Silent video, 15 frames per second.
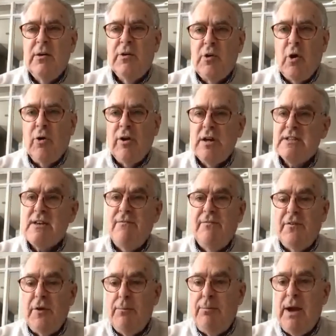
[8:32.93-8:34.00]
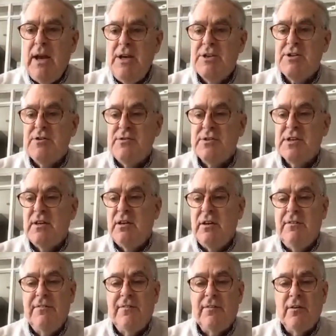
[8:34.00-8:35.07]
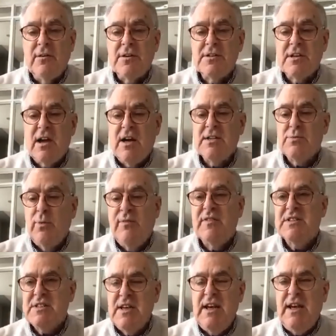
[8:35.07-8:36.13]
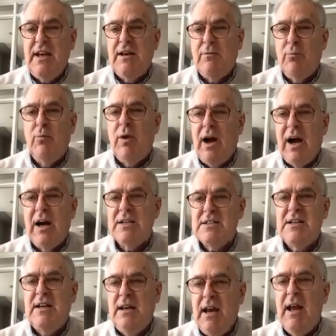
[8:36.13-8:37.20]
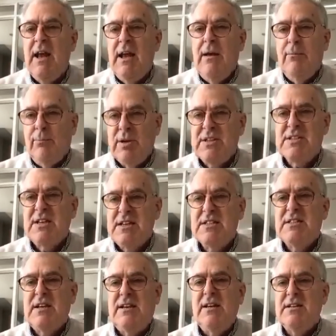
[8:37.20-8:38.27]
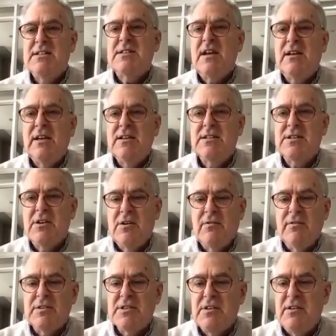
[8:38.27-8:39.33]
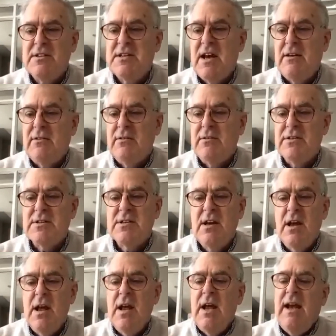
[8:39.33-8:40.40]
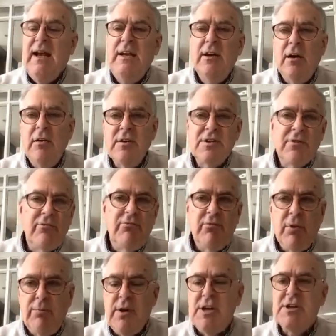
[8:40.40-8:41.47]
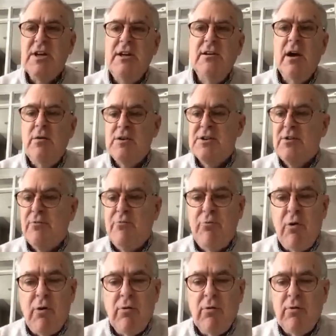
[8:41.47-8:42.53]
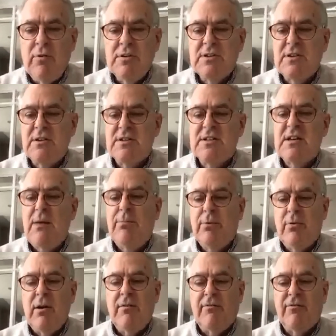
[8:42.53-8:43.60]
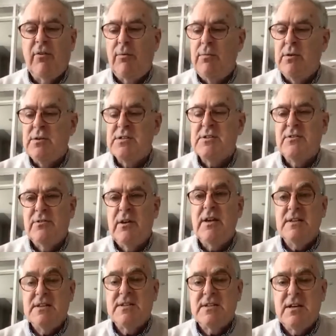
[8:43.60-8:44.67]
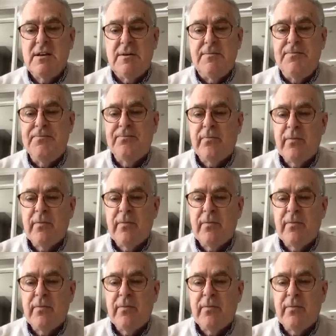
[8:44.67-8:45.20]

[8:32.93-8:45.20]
God has infinite patience and love for us, as we've seen as he persisted in sending servants to the tenants. He knows the rubbish, he knows the wrongs that separate from us, that is sin.